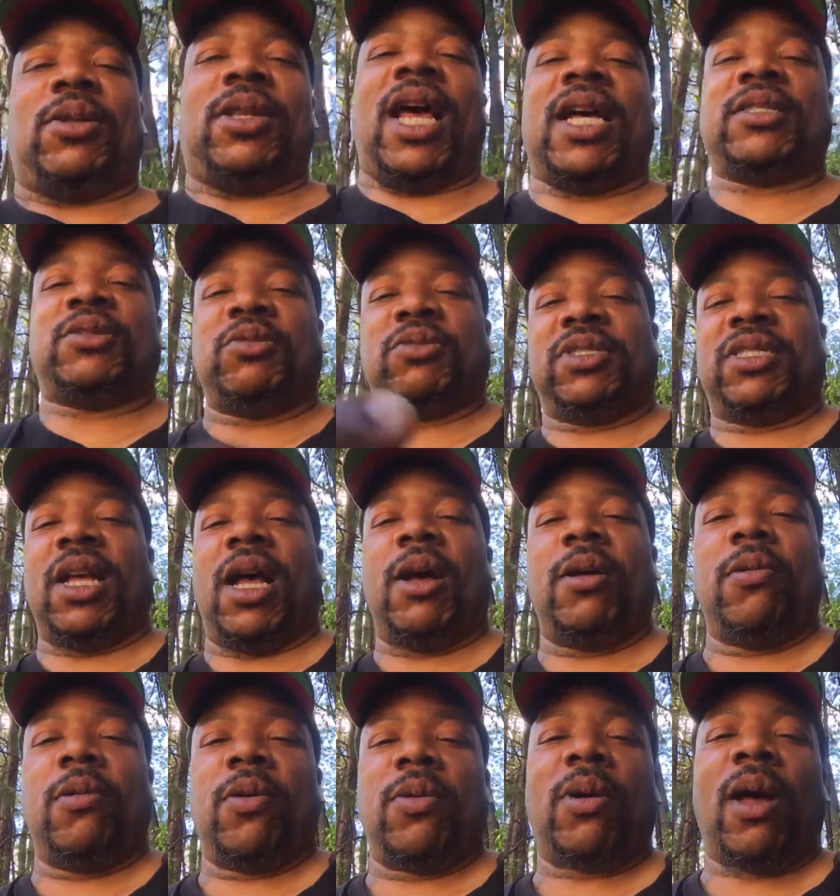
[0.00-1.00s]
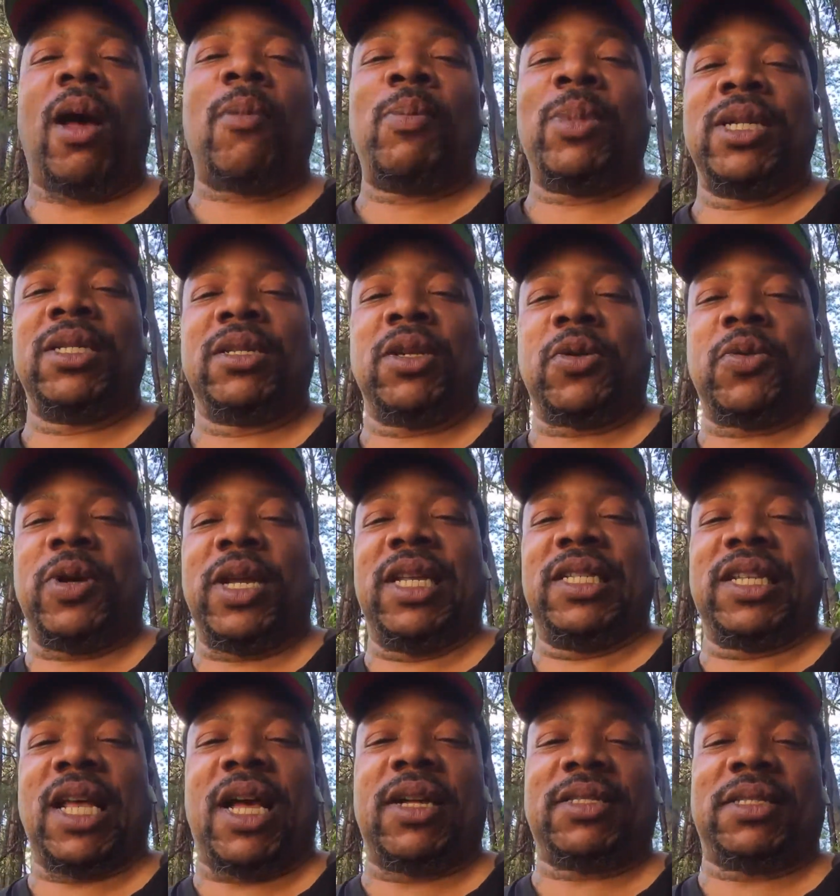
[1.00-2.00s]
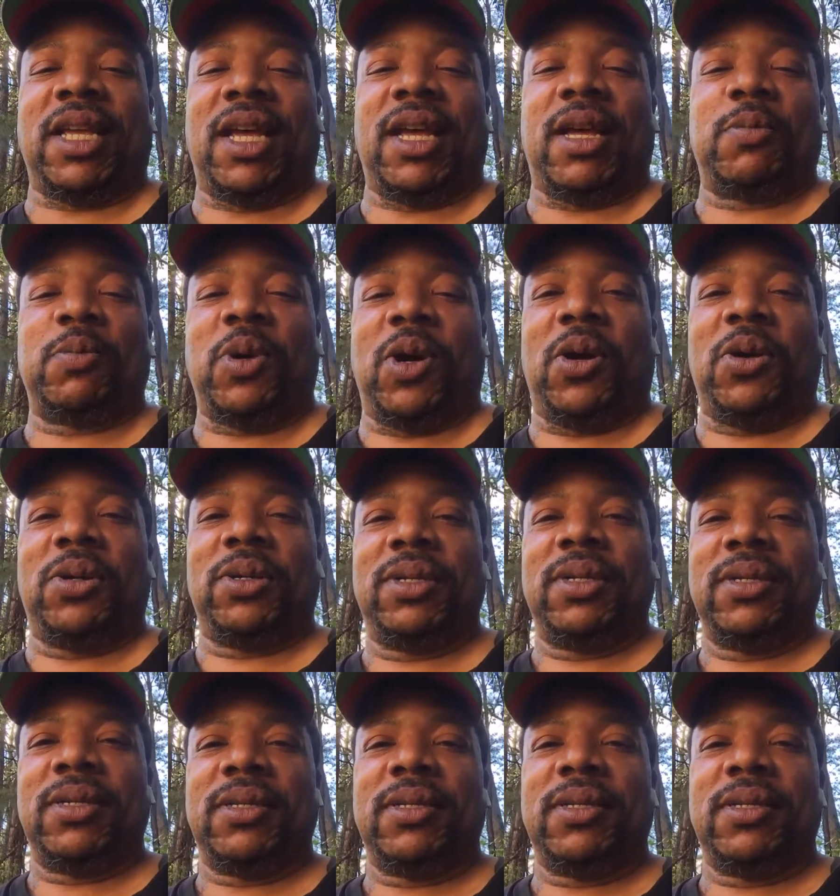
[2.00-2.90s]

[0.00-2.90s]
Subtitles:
That's what's up. I'm in degrees out there, bro.